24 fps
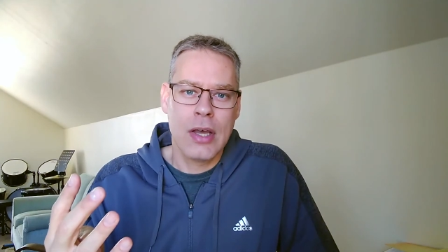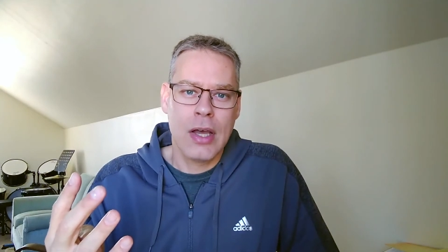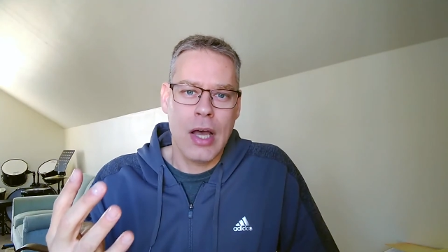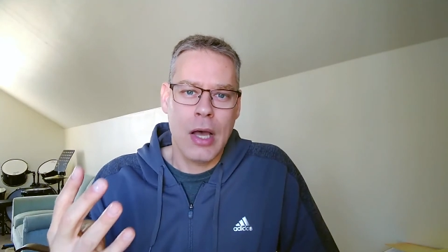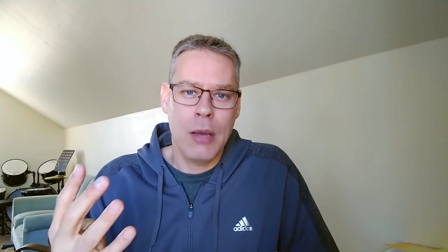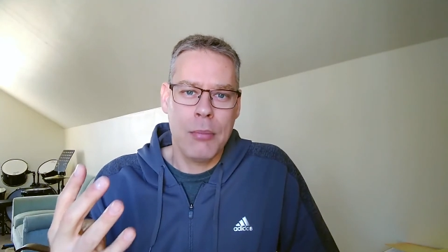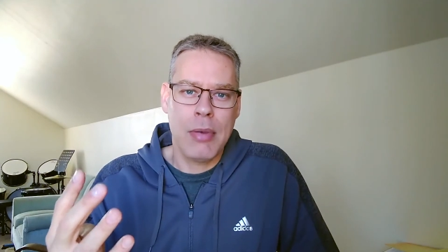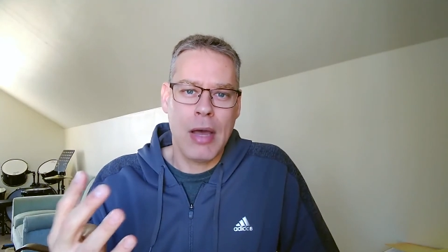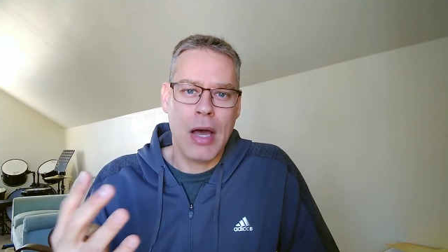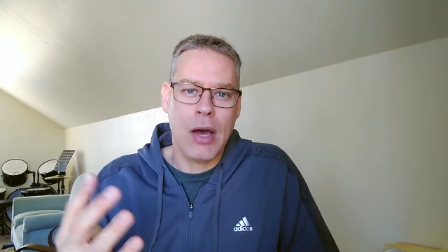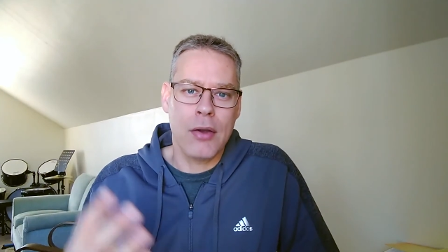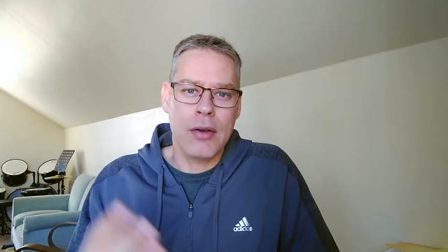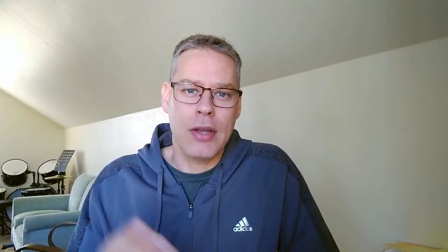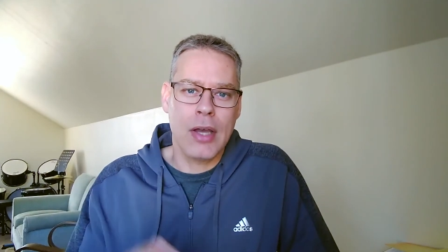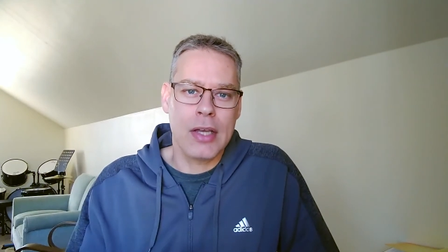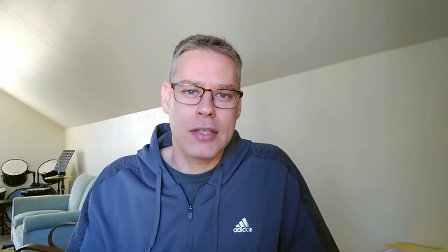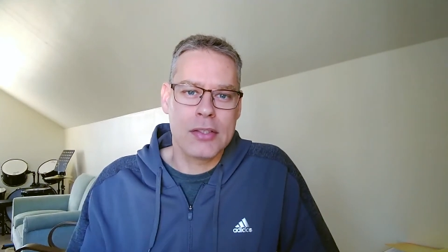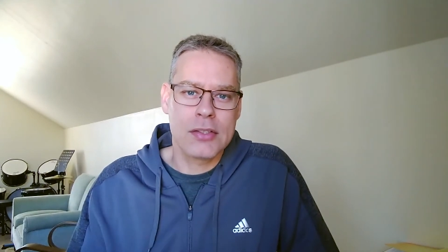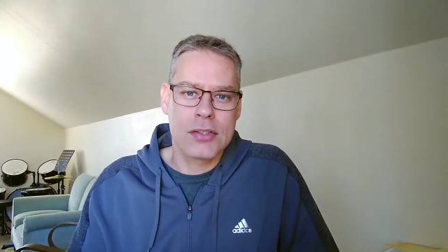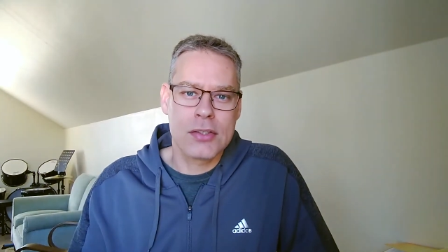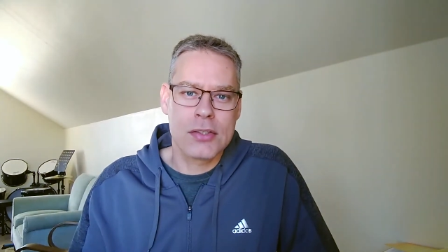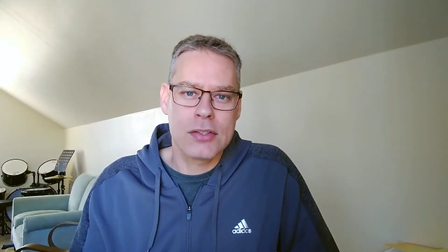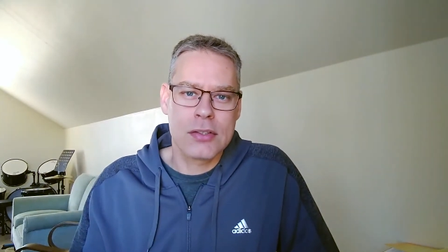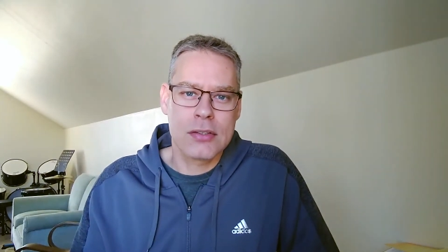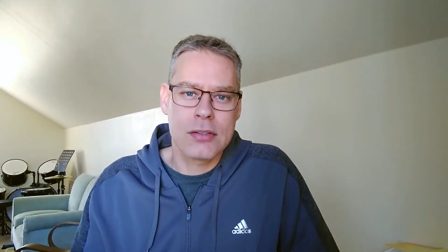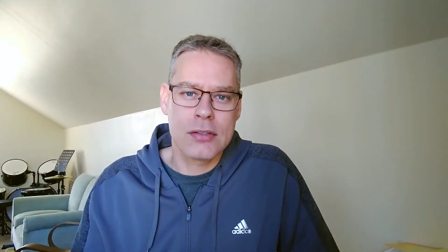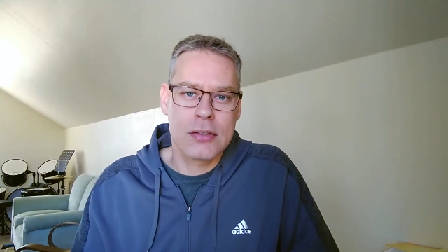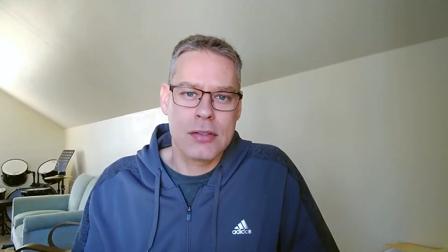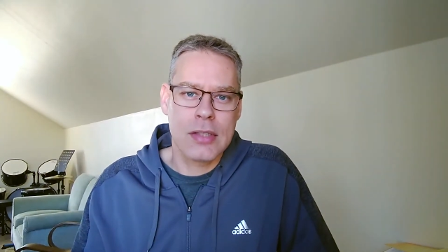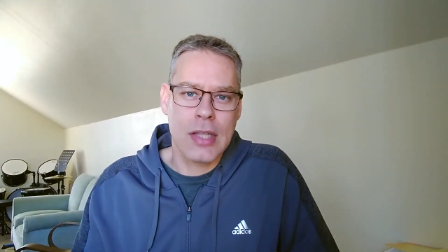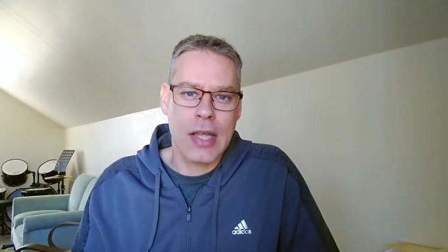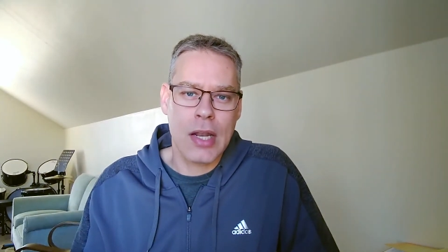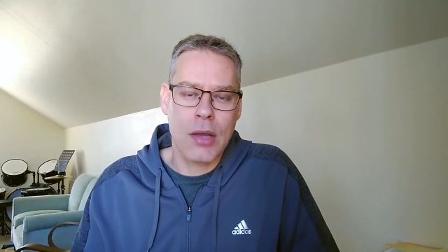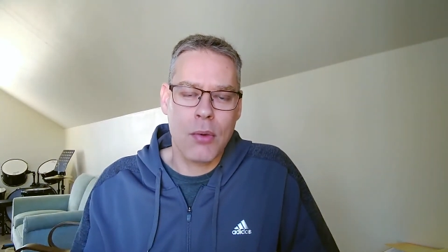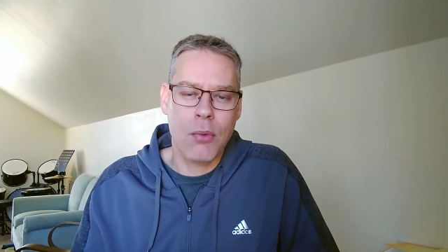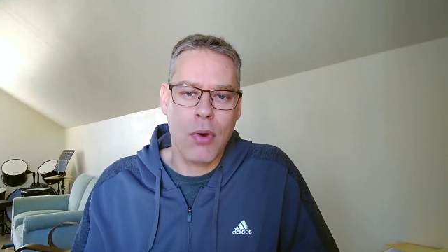about us
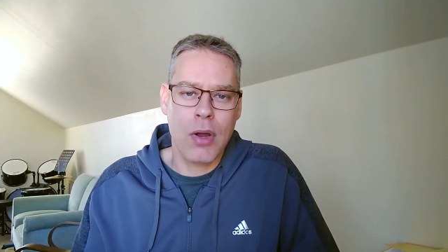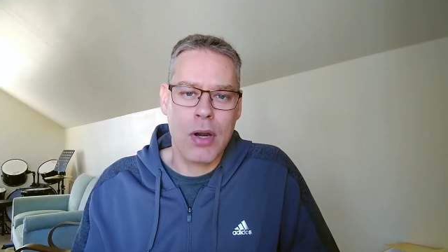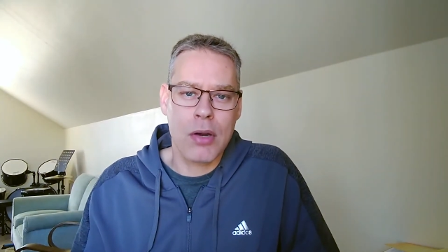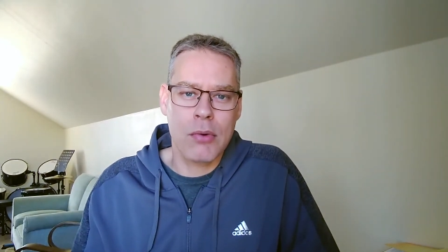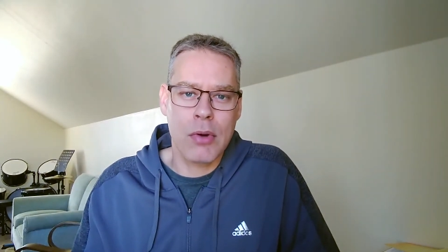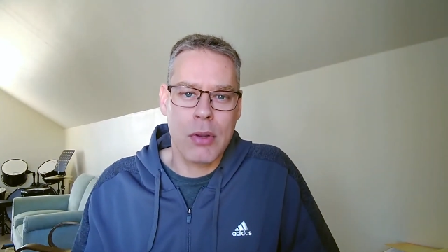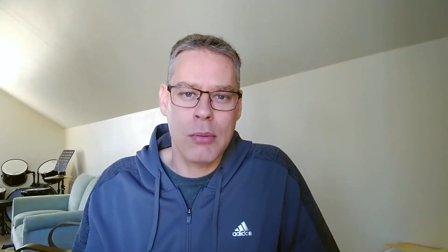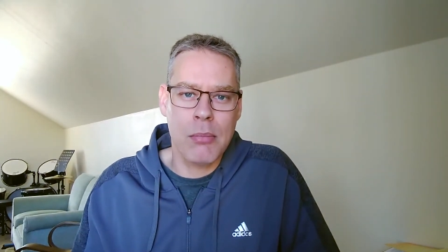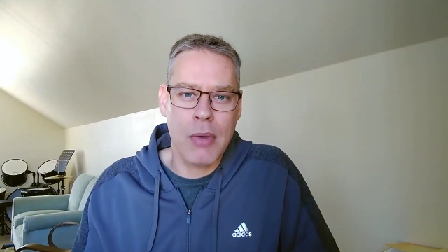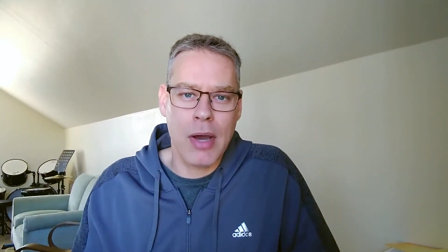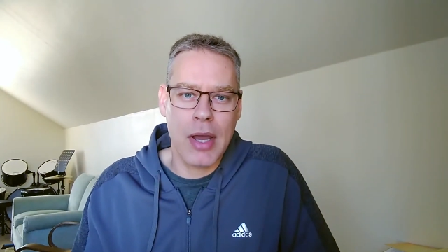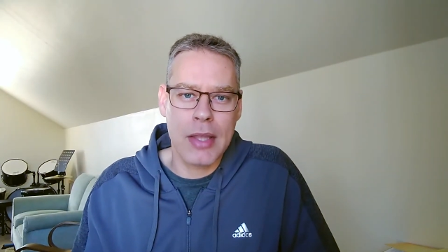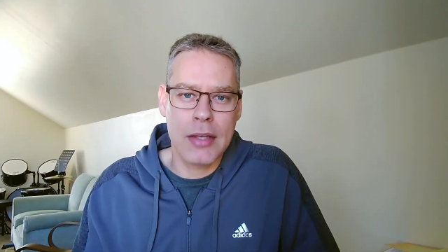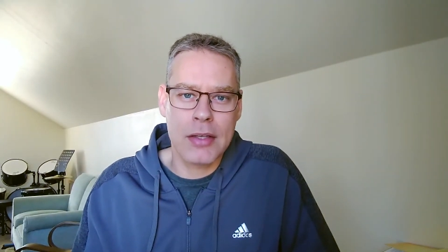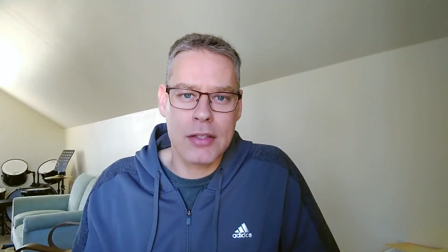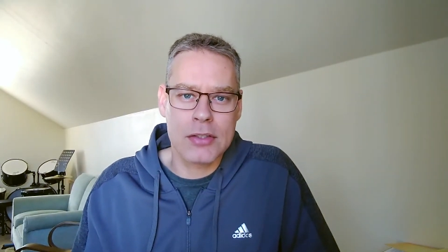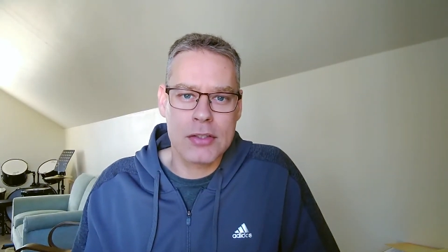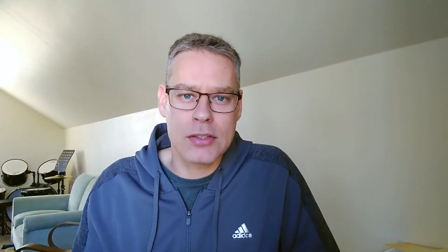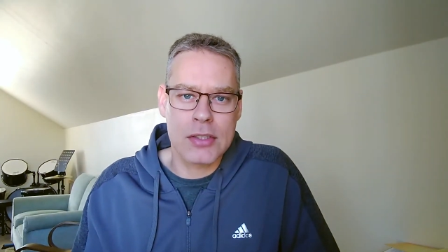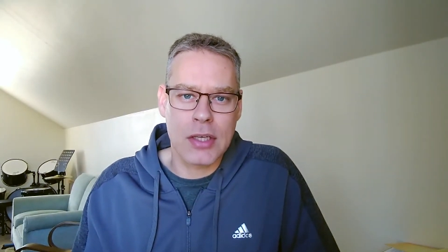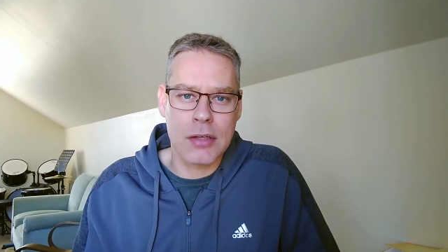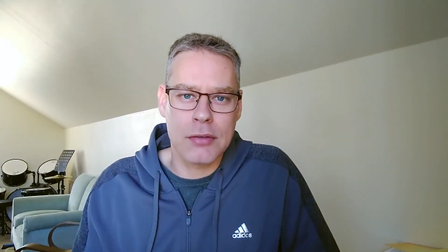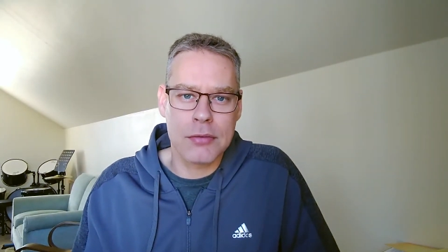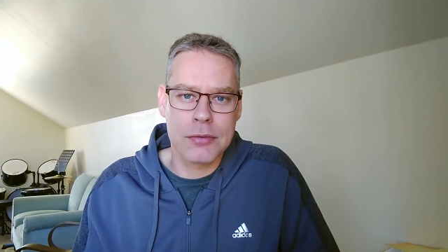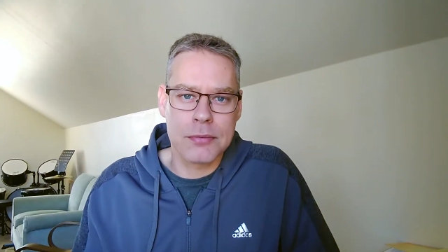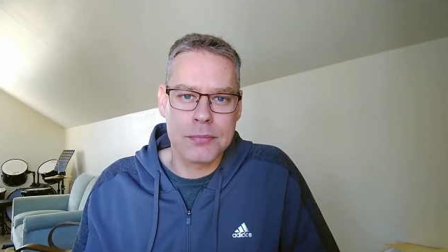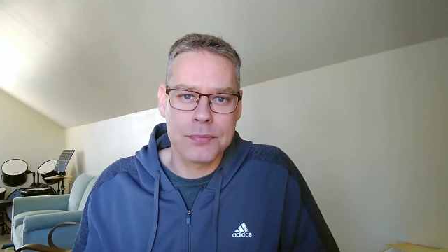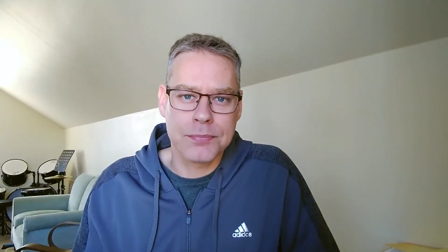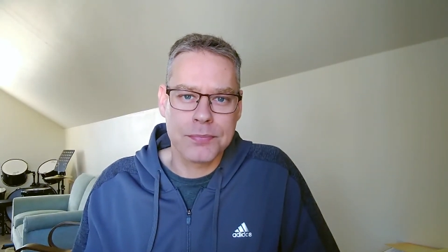that I want to remind us of.